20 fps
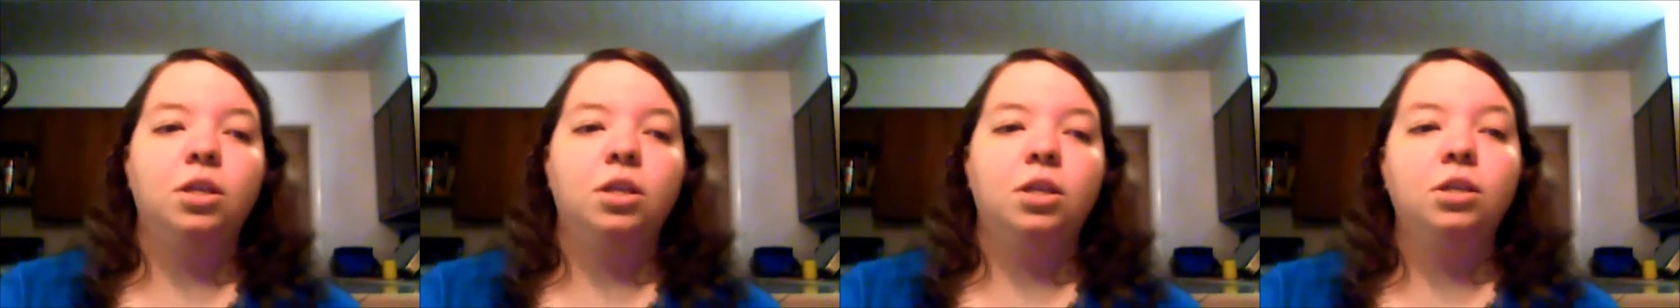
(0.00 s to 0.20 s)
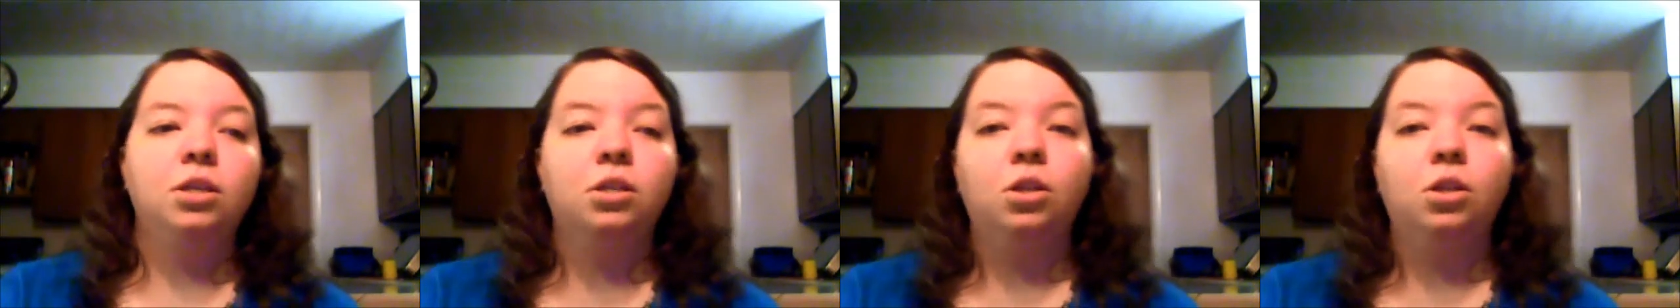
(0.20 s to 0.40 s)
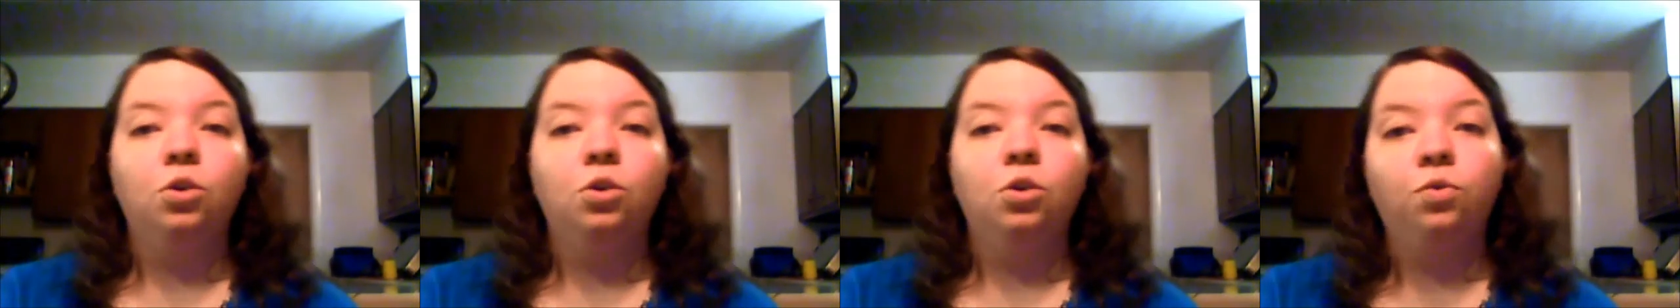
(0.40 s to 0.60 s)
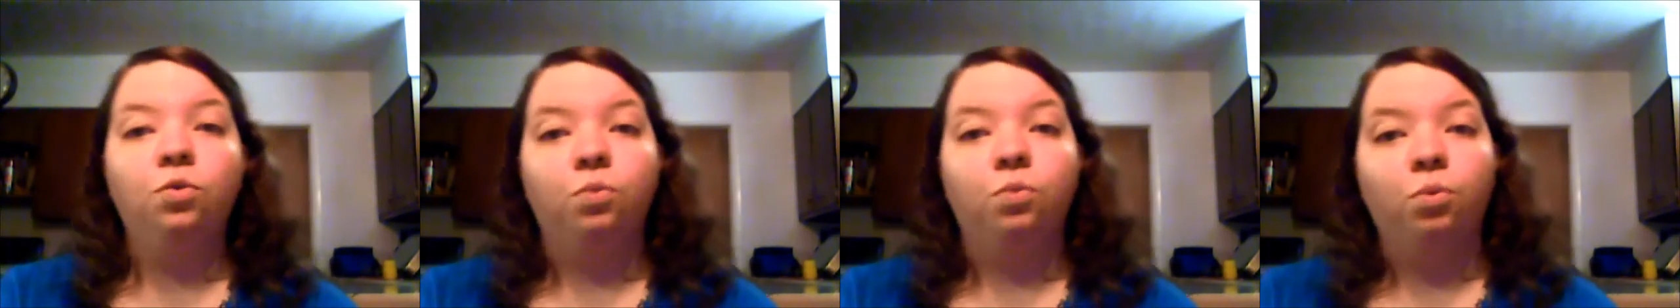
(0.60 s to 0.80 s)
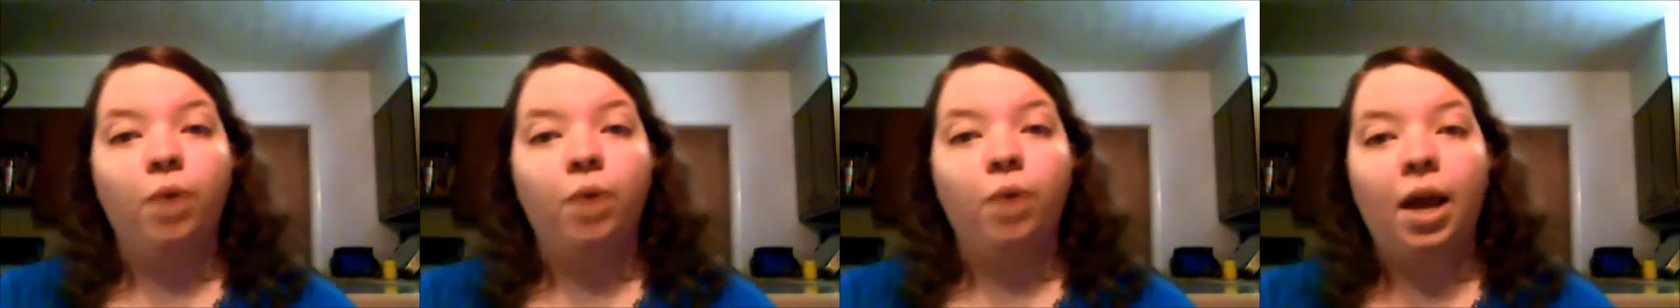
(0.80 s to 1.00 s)
things that
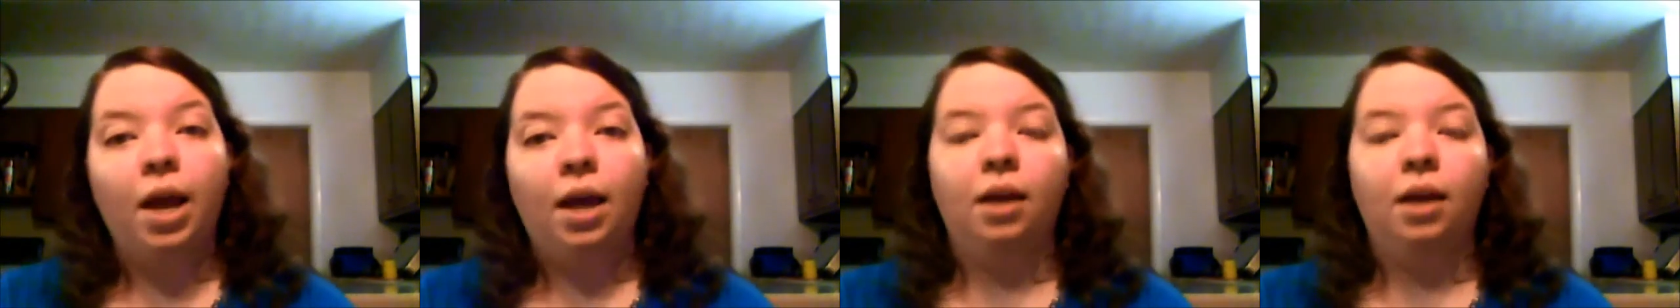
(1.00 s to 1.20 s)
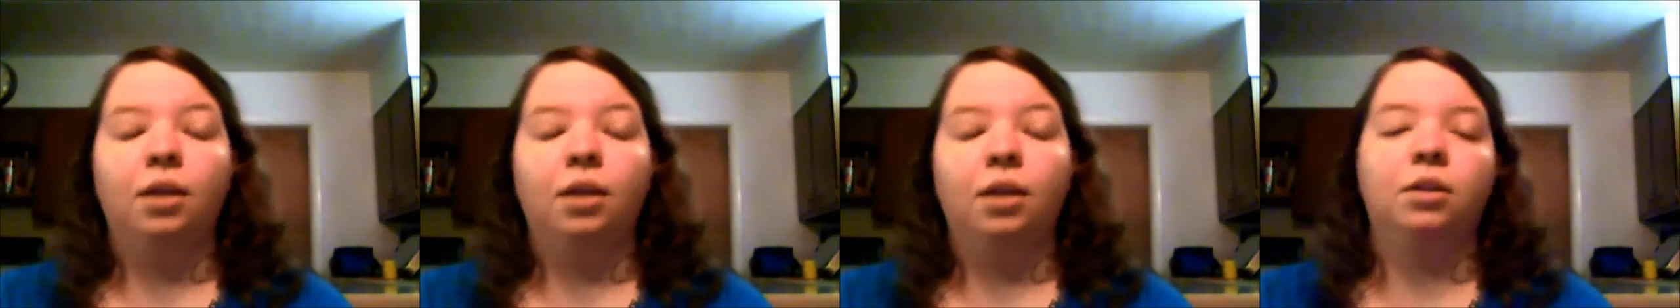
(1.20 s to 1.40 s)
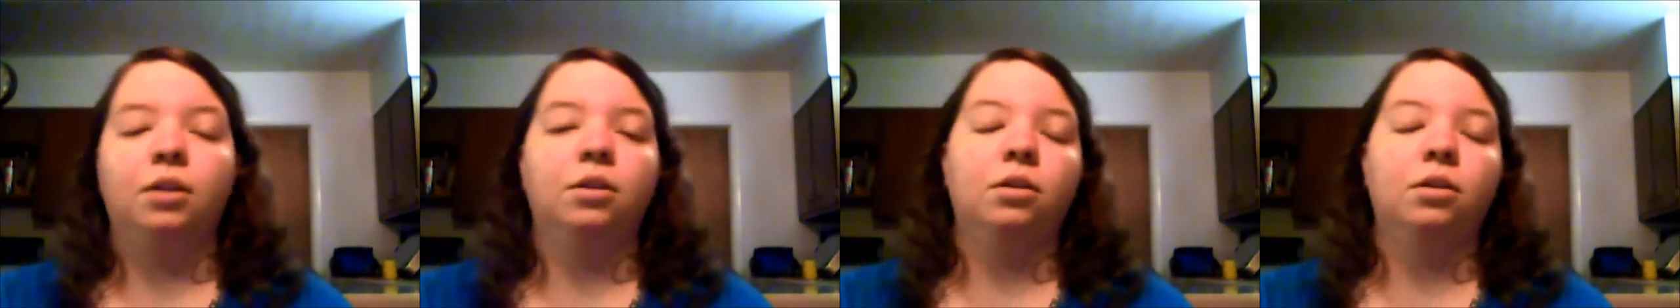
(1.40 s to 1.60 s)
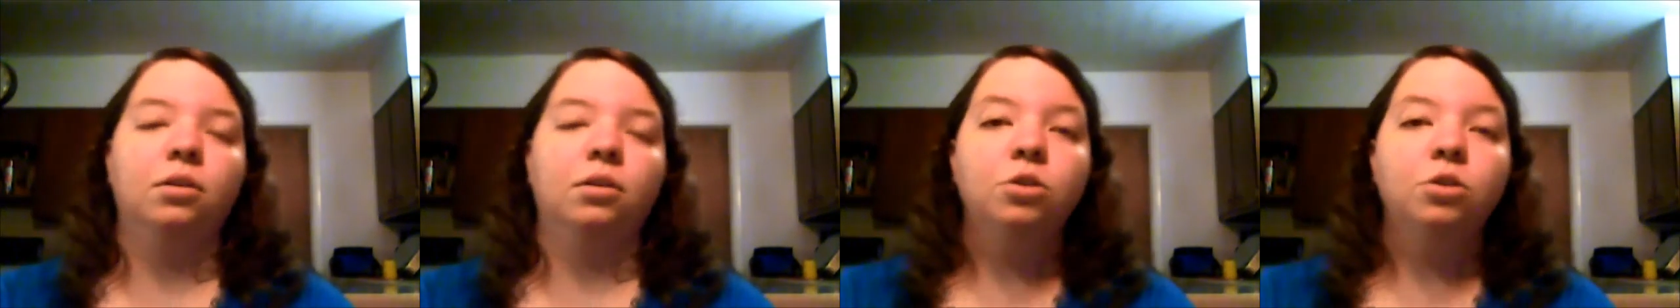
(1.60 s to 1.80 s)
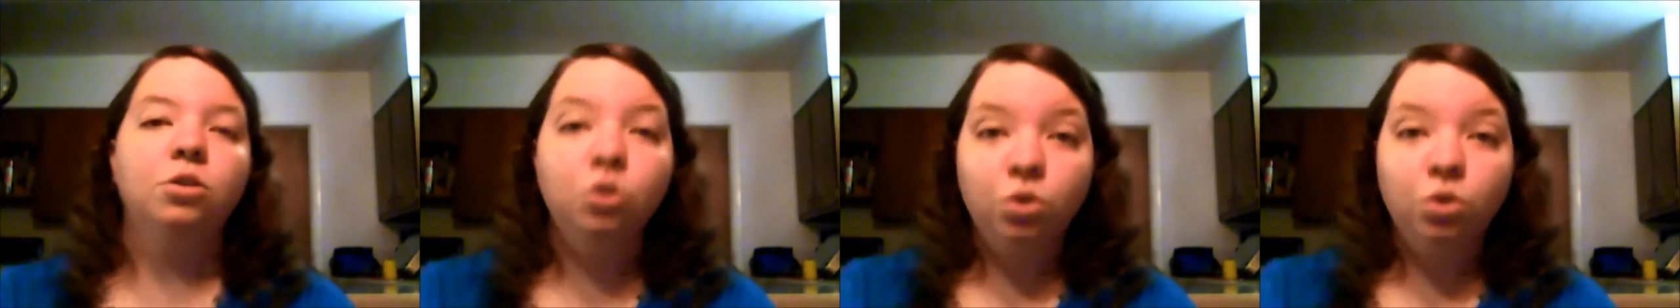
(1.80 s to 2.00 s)
you've read,
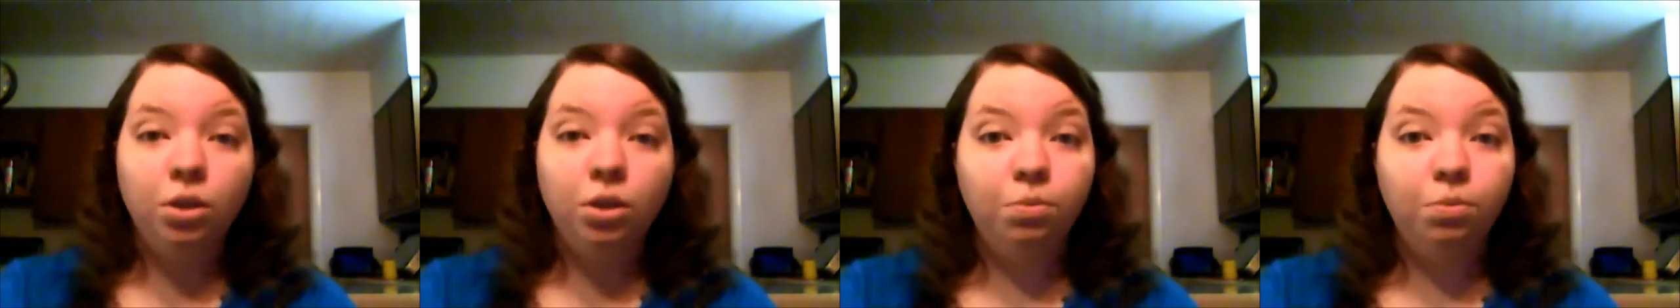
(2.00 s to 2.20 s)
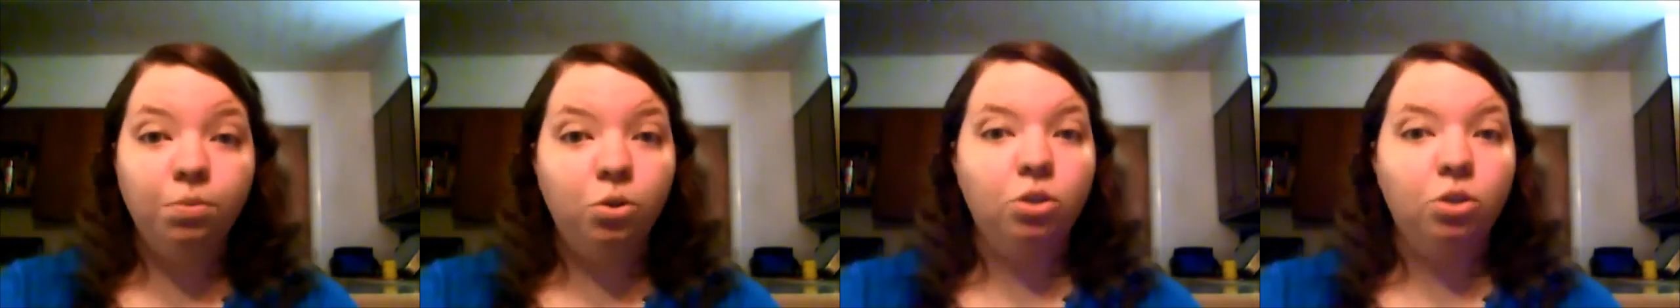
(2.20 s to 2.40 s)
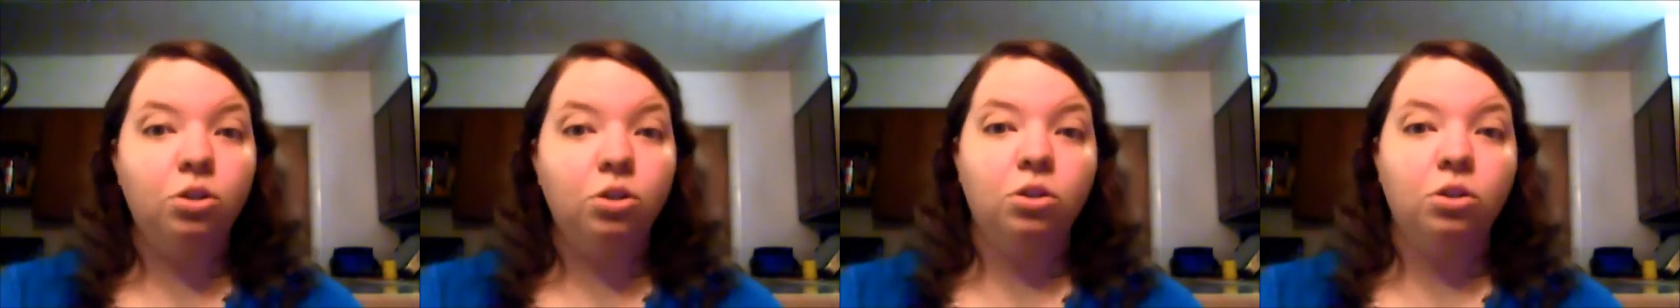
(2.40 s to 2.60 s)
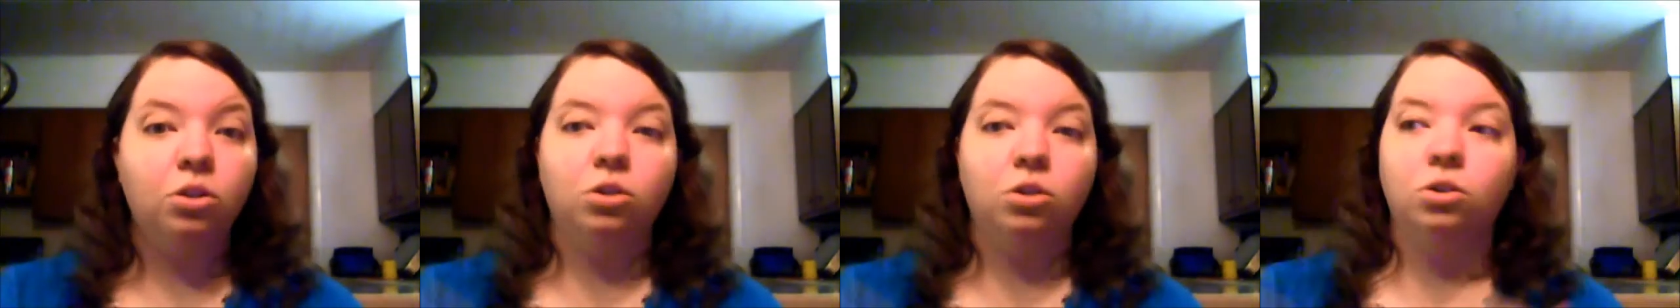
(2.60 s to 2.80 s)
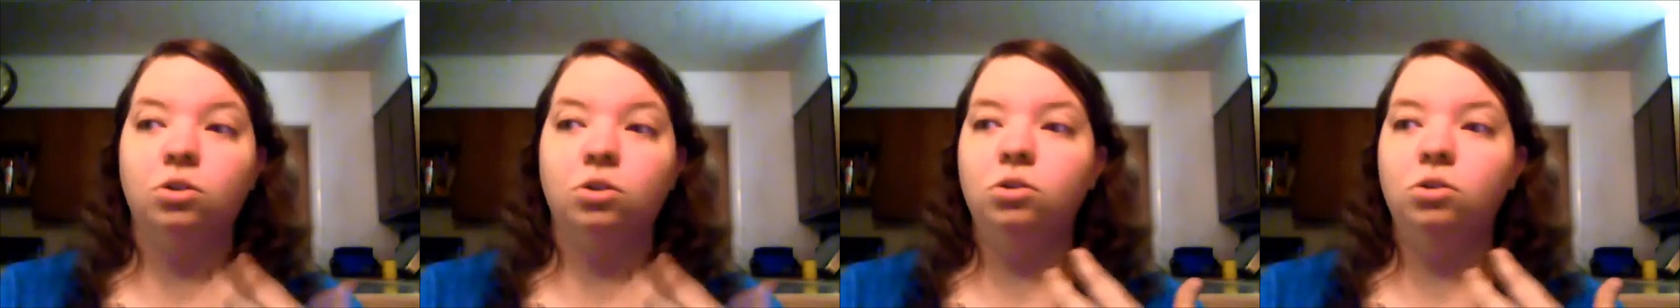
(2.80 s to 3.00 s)

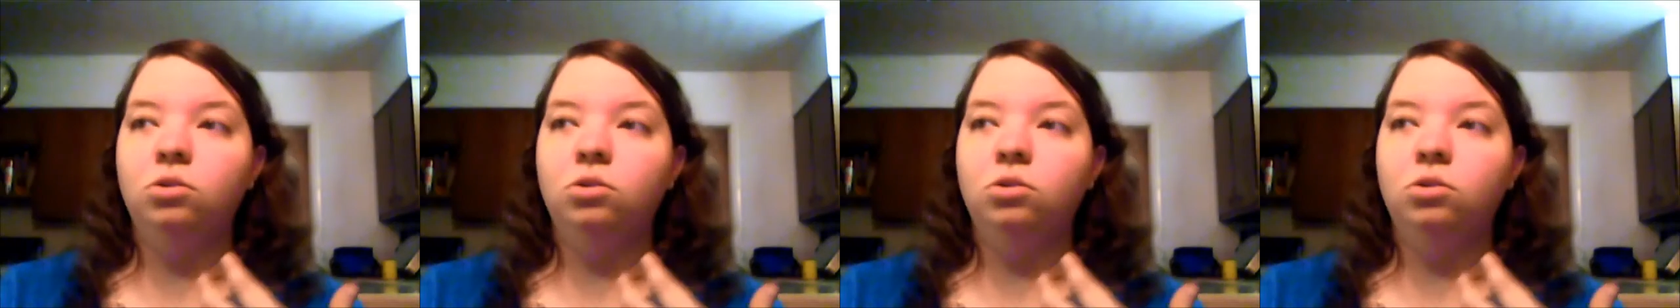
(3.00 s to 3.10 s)
scriptures,